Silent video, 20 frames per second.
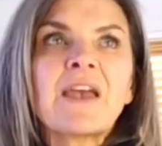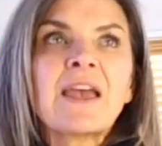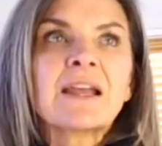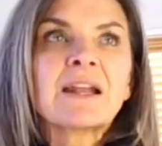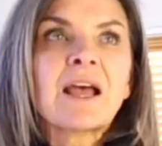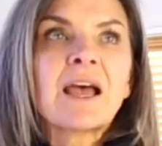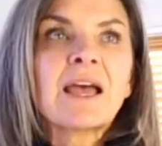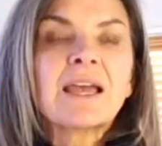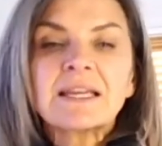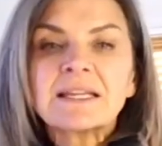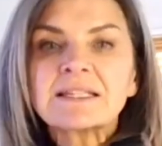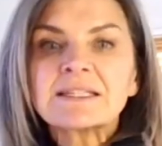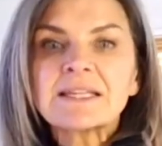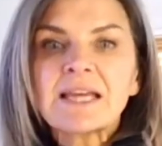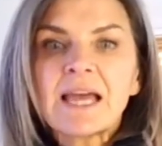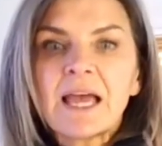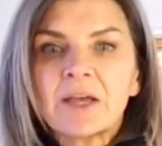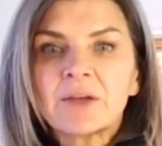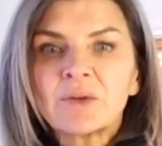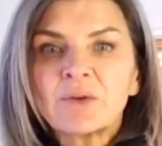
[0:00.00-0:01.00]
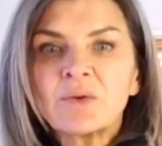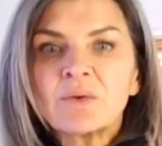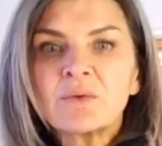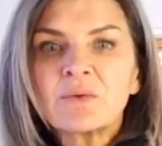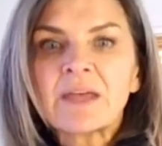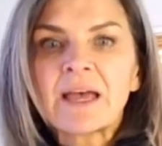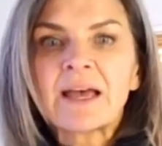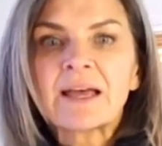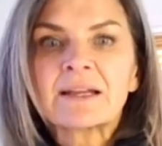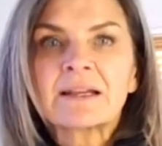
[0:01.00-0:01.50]
And I can tell you
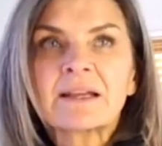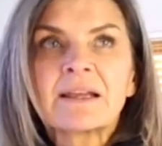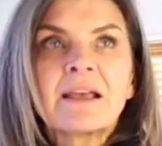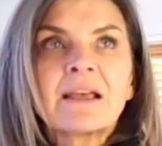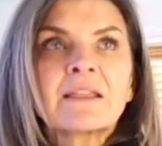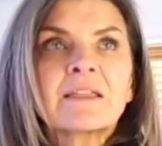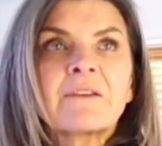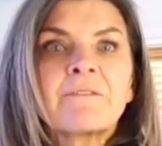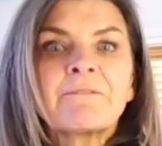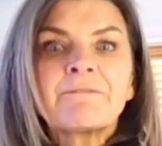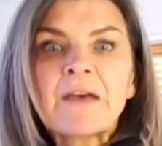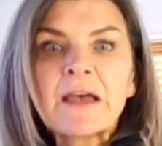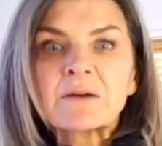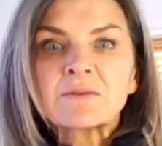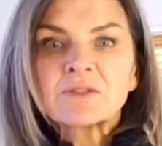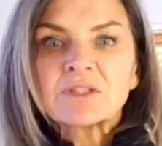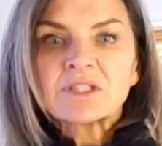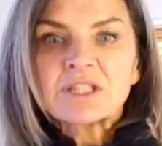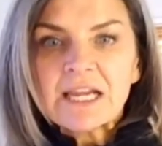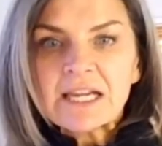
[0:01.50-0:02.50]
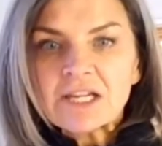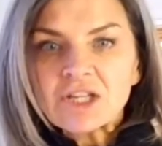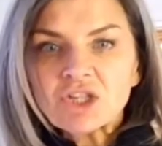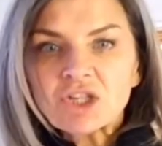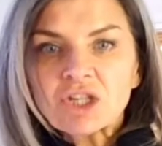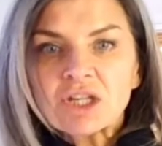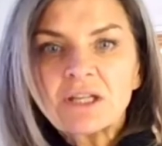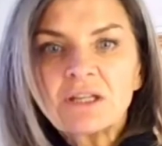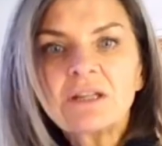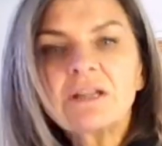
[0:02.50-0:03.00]
that the
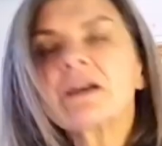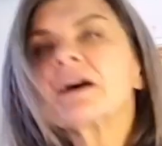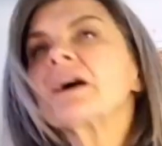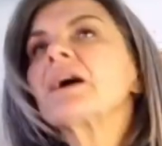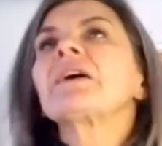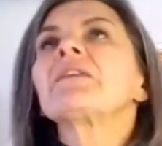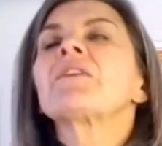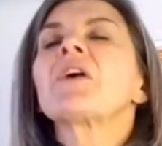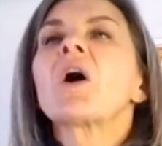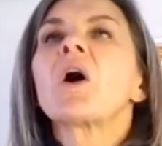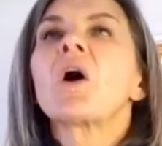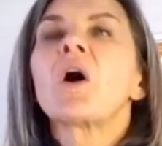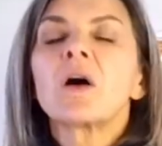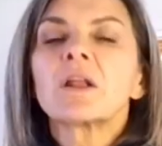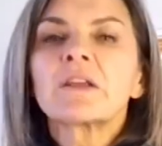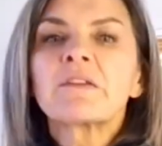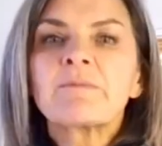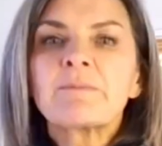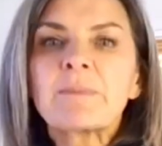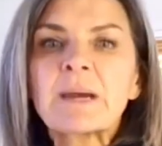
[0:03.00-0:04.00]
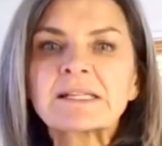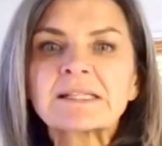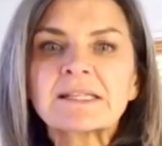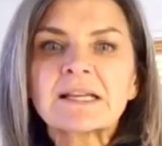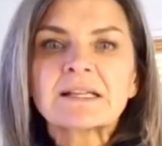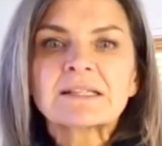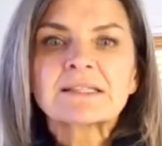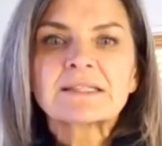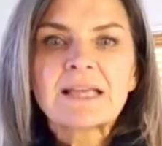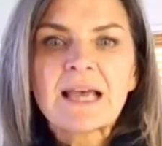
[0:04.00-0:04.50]
foundation of all of my
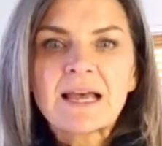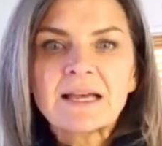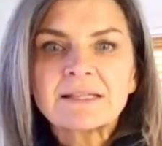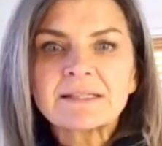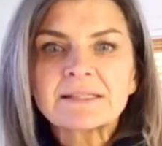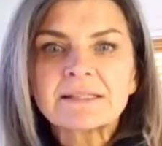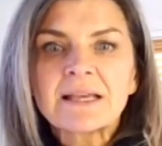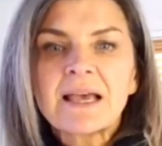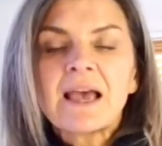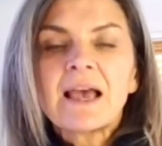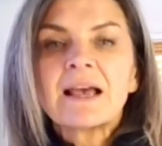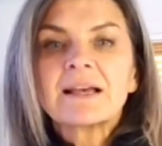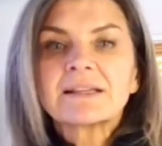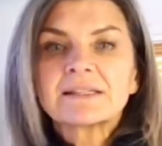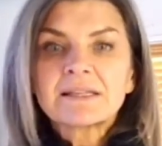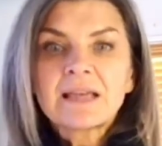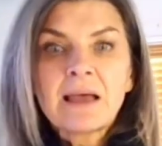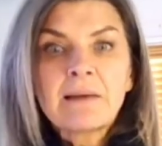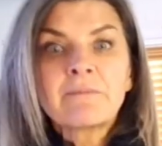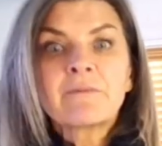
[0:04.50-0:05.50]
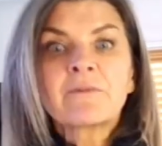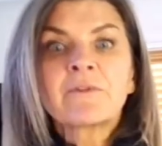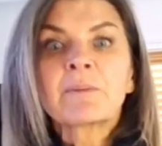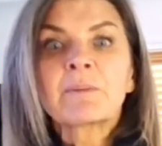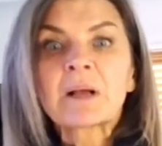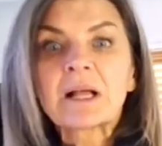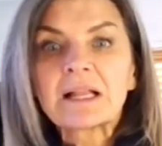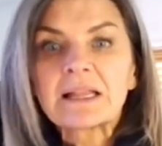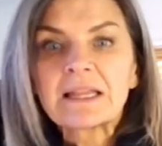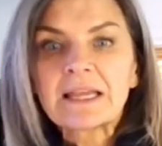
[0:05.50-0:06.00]
success has come from
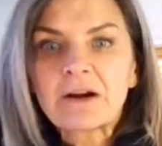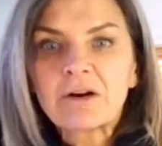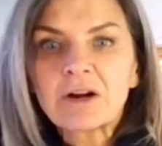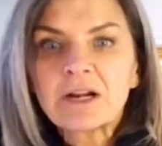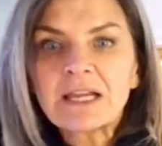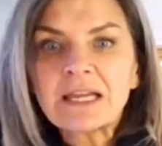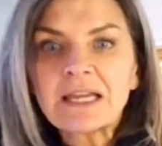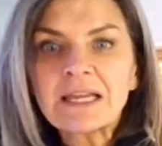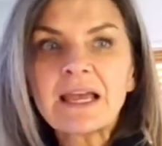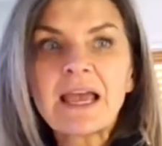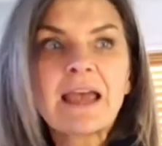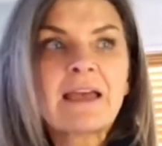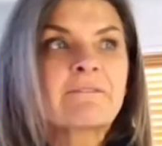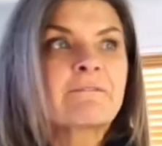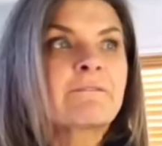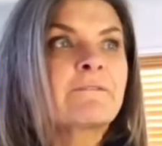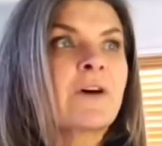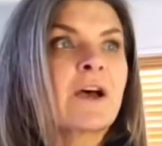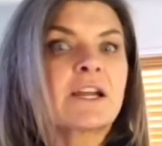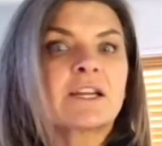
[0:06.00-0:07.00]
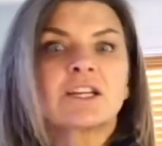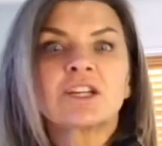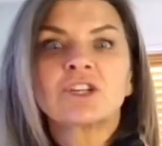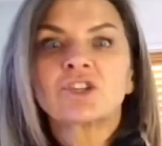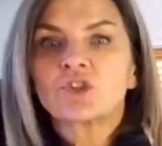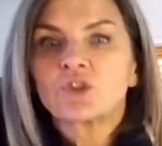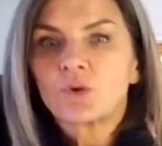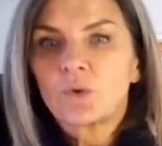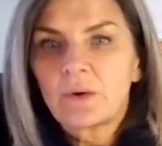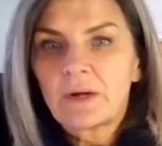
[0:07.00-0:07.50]
clarity and finding
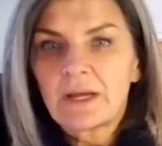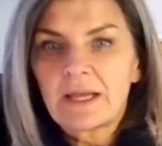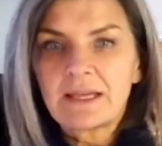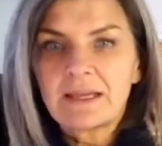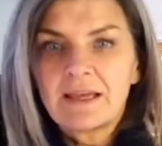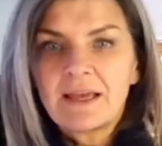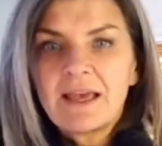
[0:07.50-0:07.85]
joy.